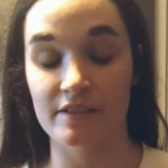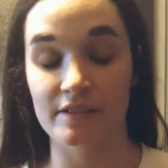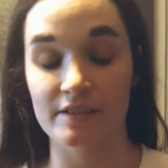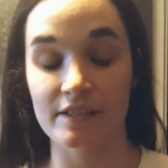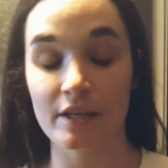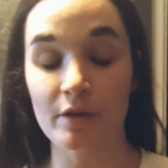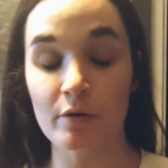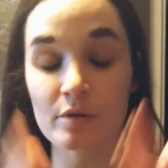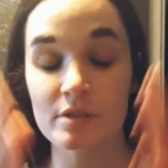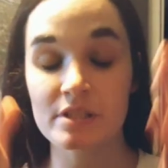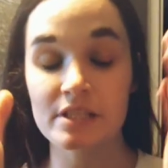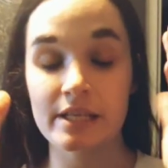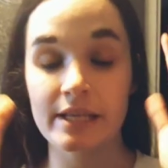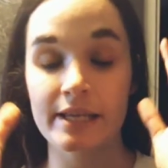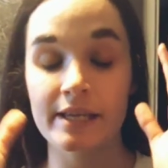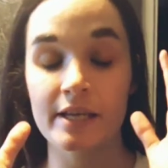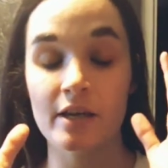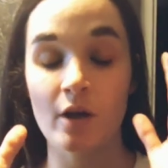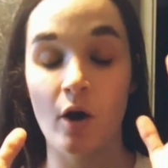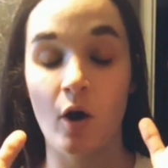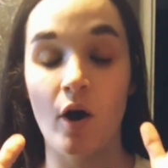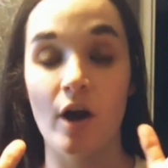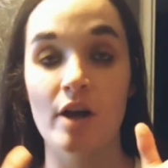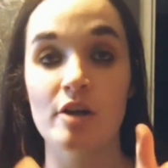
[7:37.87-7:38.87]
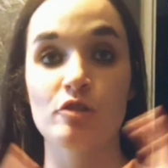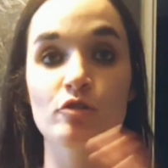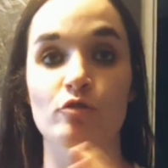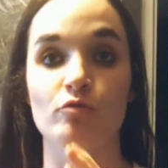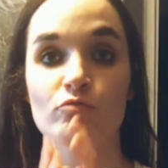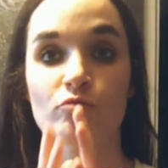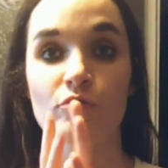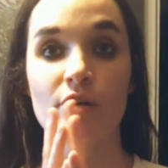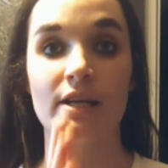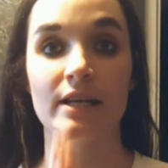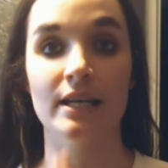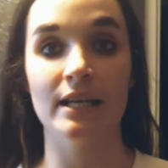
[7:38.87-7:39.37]
Seriously, guys,
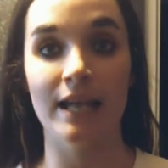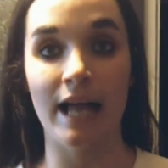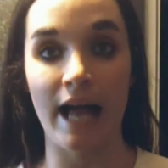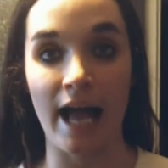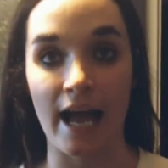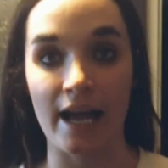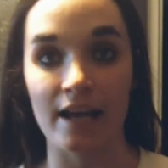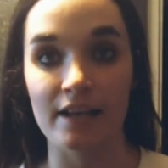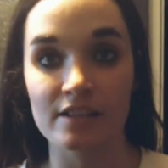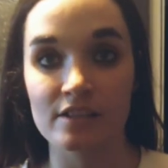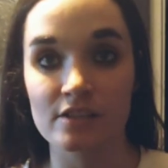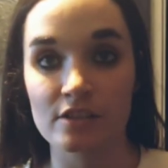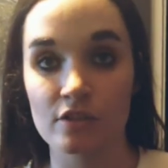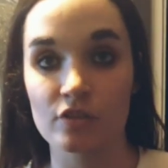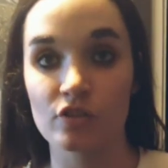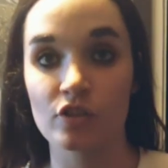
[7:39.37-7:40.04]
relax.